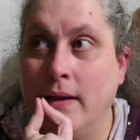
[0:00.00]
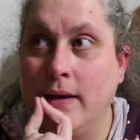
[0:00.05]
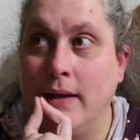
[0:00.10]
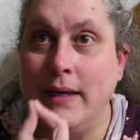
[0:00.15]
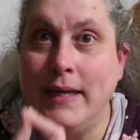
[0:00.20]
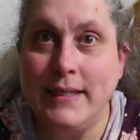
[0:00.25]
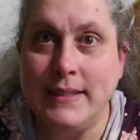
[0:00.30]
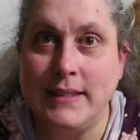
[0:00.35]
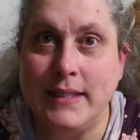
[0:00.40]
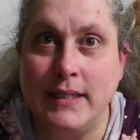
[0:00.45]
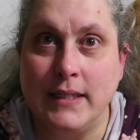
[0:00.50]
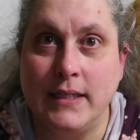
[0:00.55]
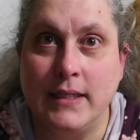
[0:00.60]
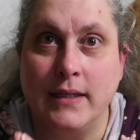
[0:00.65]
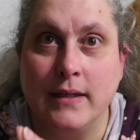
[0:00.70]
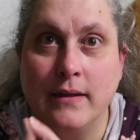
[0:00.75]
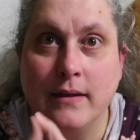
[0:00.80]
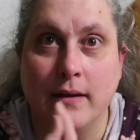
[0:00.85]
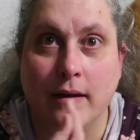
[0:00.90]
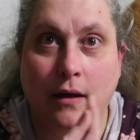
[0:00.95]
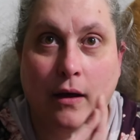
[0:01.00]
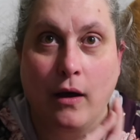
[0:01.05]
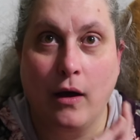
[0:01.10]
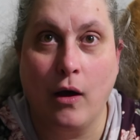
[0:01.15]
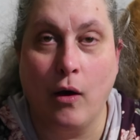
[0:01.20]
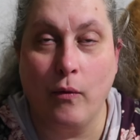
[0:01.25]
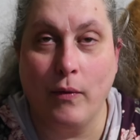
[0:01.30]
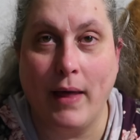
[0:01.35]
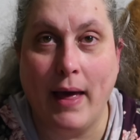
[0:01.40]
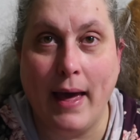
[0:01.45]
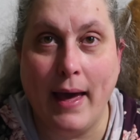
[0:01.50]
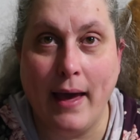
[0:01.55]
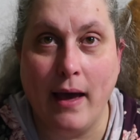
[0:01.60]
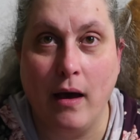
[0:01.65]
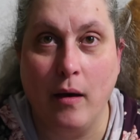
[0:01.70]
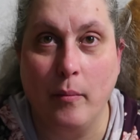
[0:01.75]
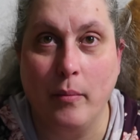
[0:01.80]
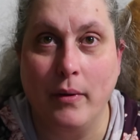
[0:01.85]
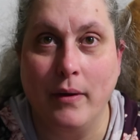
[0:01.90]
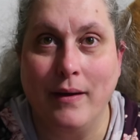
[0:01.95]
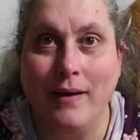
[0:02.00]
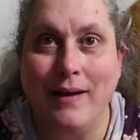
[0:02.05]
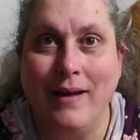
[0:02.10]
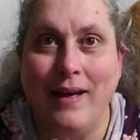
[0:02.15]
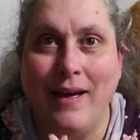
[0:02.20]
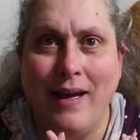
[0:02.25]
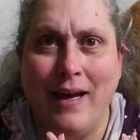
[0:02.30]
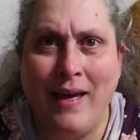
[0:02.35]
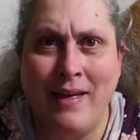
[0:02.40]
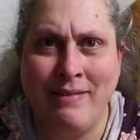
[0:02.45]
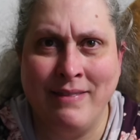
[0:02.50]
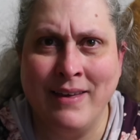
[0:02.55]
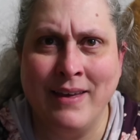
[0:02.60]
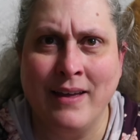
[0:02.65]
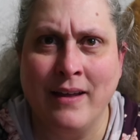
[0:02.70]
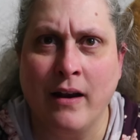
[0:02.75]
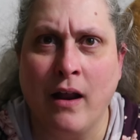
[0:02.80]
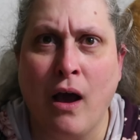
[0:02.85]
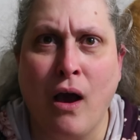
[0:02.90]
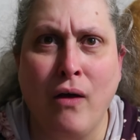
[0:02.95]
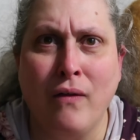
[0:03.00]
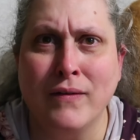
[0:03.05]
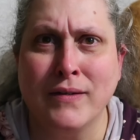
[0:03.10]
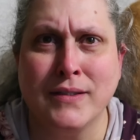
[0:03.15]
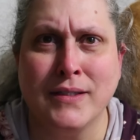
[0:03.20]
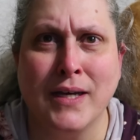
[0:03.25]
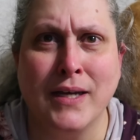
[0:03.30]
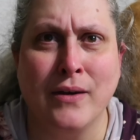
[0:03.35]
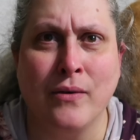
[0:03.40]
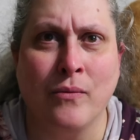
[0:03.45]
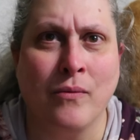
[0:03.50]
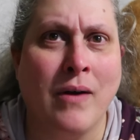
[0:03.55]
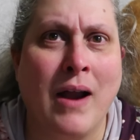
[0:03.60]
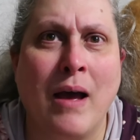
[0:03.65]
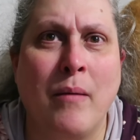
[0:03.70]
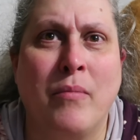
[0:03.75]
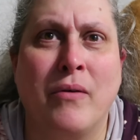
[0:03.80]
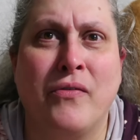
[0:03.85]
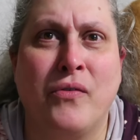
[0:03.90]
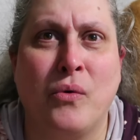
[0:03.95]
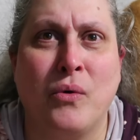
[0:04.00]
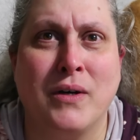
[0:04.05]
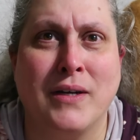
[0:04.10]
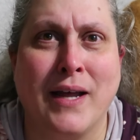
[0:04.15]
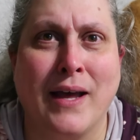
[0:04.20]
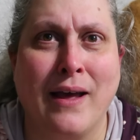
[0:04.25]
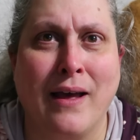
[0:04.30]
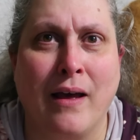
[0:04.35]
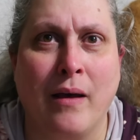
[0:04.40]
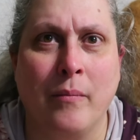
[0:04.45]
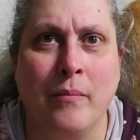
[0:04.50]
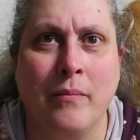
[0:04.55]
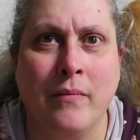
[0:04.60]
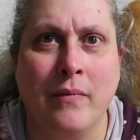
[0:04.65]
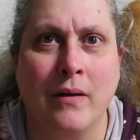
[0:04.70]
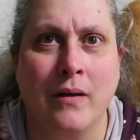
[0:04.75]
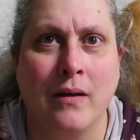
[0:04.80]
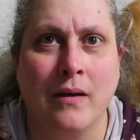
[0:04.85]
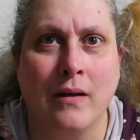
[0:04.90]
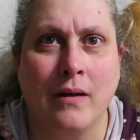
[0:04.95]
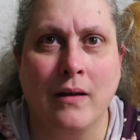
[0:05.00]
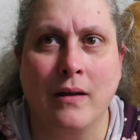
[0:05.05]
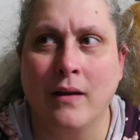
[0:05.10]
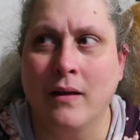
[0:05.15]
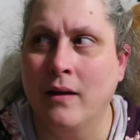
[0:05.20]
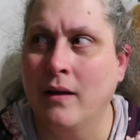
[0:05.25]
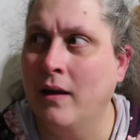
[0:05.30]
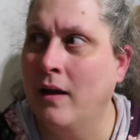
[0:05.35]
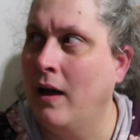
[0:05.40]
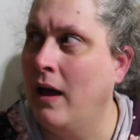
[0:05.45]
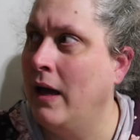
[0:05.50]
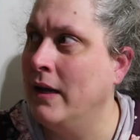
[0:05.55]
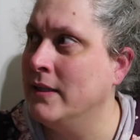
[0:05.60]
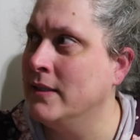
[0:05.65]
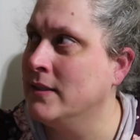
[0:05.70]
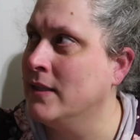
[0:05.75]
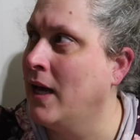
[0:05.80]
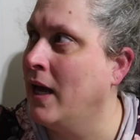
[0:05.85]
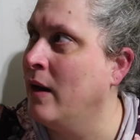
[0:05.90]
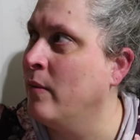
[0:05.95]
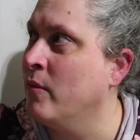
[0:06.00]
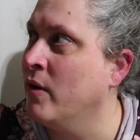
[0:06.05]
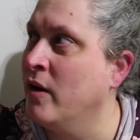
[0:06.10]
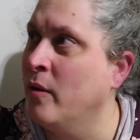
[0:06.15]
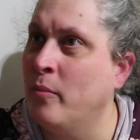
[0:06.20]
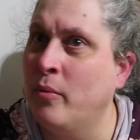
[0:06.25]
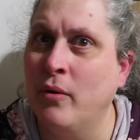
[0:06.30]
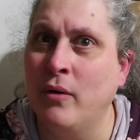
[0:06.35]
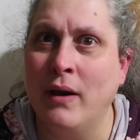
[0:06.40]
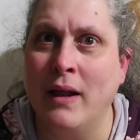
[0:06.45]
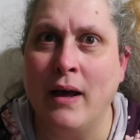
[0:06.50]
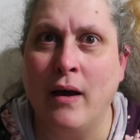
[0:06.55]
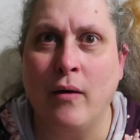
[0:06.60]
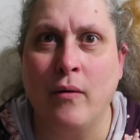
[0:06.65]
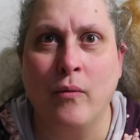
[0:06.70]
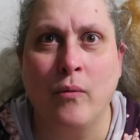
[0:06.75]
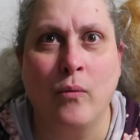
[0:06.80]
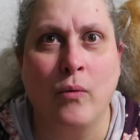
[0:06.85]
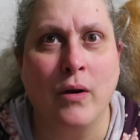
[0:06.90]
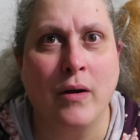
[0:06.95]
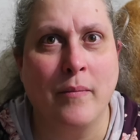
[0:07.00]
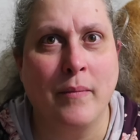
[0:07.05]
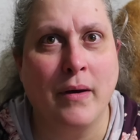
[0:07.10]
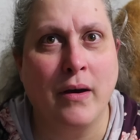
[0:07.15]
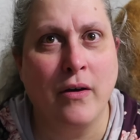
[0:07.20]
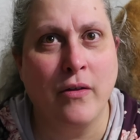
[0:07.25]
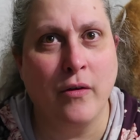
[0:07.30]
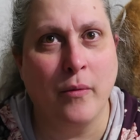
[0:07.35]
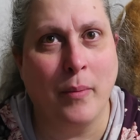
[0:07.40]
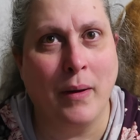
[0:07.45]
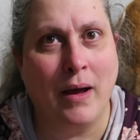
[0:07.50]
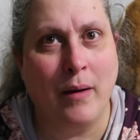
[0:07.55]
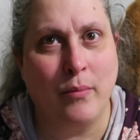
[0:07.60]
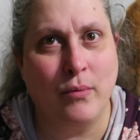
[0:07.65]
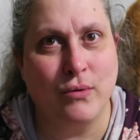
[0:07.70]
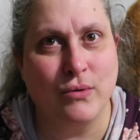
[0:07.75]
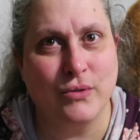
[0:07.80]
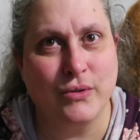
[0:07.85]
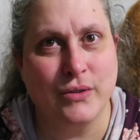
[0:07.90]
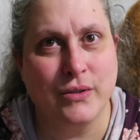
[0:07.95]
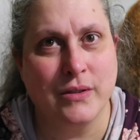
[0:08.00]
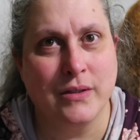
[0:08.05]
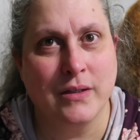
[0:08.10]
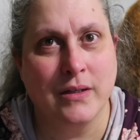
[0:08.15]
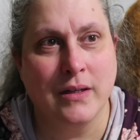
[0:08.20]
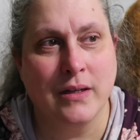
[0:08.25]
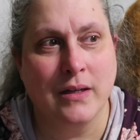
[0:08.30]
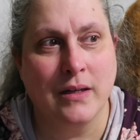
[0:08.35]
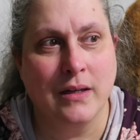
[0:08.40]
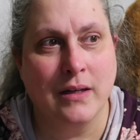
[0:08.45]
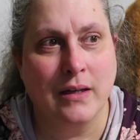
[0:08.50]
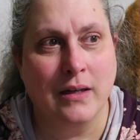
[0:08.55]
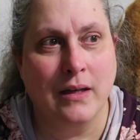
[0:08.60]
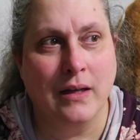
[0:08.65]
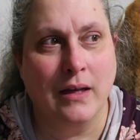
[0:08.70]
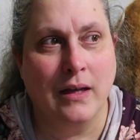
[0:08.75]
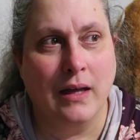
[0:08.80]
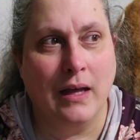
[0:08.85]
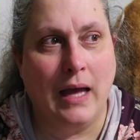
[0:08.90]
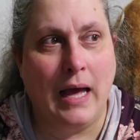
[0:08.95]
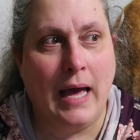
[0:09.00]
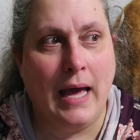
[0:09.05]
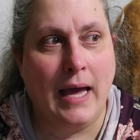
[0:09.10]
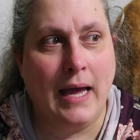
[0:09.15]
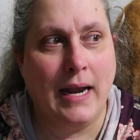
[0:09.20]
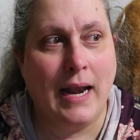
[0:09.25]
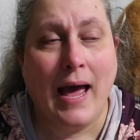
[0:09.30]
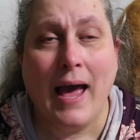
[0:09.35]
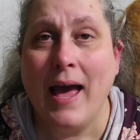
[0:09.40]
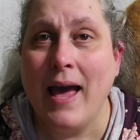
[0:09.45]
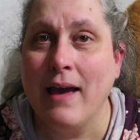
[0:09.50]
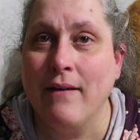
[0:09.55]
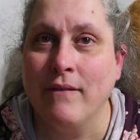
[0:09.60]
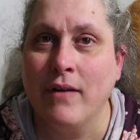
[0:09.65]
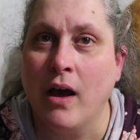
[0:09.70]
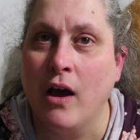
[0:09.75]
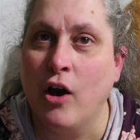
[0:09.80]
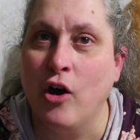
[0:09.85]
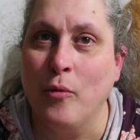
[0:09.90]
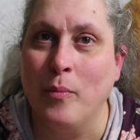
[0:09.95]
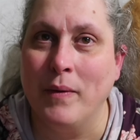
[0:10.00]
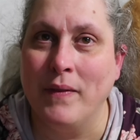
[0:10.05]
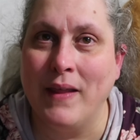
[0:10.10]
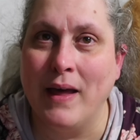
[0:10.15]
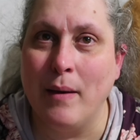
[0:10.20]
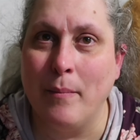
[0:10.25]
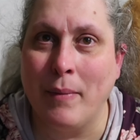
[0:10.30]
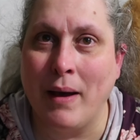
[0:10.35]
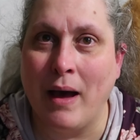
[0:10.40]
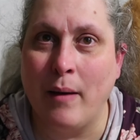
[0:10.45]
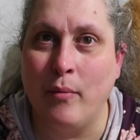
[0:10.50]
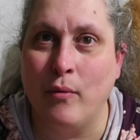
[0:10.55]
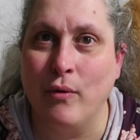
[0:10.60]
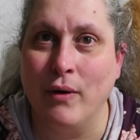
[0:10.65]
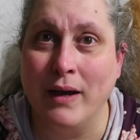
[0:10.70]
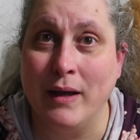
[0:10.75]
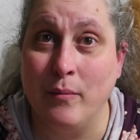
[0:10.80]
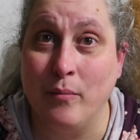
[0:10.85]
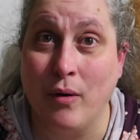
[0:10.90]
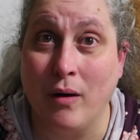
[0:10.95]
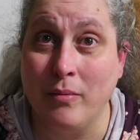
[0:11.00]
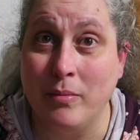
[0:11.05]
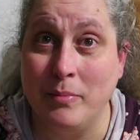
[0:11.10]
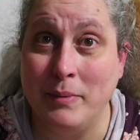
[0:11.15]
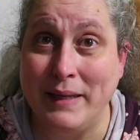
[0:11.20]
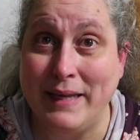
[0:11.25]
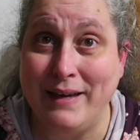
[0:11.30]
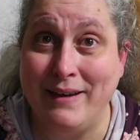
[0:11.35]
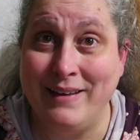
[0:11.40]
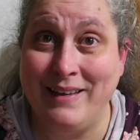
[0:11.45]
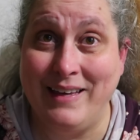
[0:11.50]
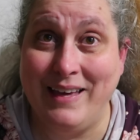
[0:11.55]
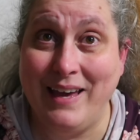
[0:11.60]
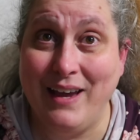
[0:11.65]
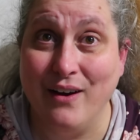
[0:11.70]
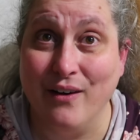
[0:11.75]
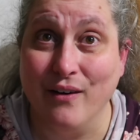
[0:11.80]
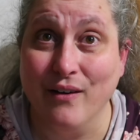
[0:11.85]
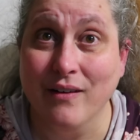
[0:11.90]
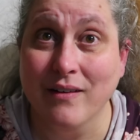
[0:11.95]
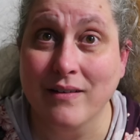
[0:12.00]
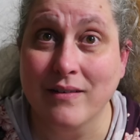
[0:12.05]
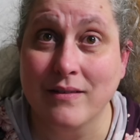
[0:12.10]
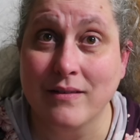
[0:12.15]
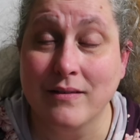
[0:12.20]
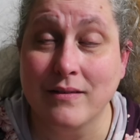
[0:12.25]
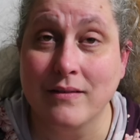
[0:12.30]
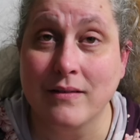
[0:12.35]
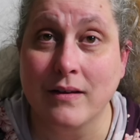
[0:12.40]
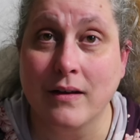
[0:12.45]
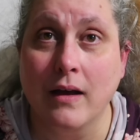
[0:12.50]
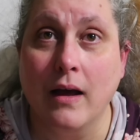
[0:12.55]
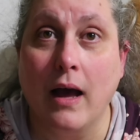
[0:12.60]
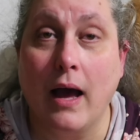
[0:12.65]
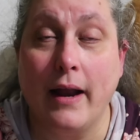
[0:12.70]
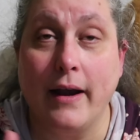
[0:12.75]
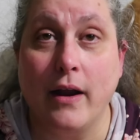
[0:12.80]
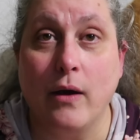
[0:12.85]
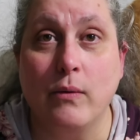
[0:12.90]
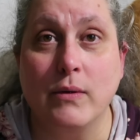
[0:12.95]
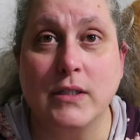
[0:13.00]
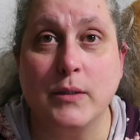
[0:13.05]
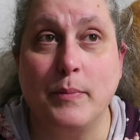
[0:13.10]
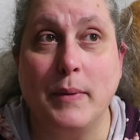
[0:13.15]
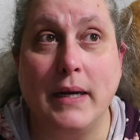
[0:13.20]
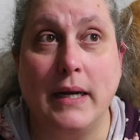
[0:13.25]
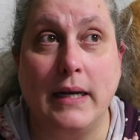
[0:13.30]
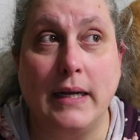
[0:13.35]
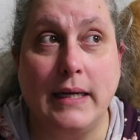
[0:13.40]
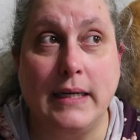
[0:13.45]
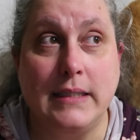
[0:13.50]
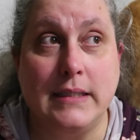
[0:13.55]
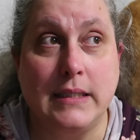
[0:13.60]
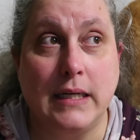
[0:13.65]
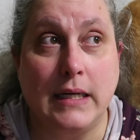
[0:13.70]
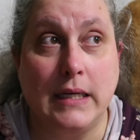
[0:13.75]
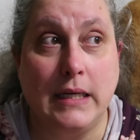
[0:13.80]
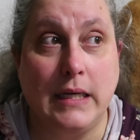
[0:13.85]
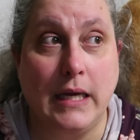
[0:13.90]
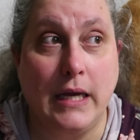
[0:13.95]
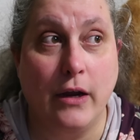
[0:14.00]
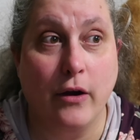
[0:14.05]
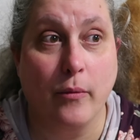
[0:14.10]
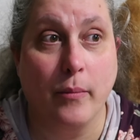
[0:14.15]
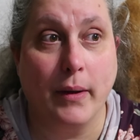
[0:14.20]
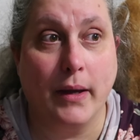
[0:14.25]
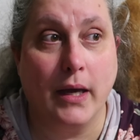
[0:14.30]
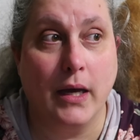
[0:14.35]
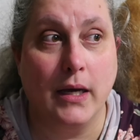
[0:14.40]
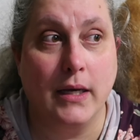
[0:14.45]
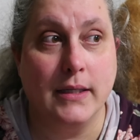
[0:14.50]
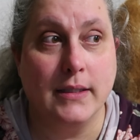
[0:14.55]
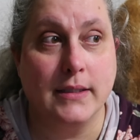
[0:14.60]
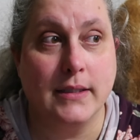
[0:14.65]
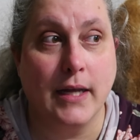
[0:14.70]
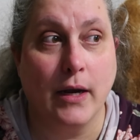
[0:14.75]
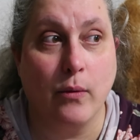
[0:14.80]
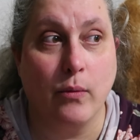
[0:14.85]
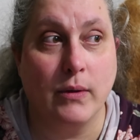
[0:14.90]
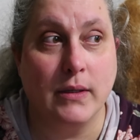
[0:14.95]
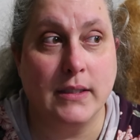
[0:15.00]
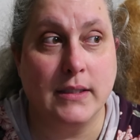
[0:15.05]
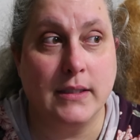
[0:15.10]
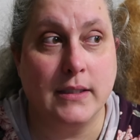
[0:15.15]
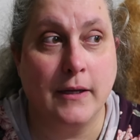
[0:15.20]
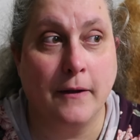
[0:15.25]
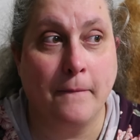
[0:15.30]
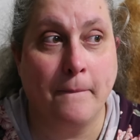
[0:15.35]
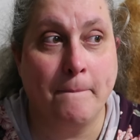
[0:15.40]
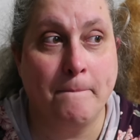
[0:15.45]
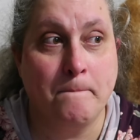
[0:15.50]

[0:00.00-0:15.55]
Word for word: listened on the app, and then all of a sudden, right before time, I decide I'm going to pull out one of my other Bibles. And I have not opened that Bible in probably a year. I know it's been at least a year because there was,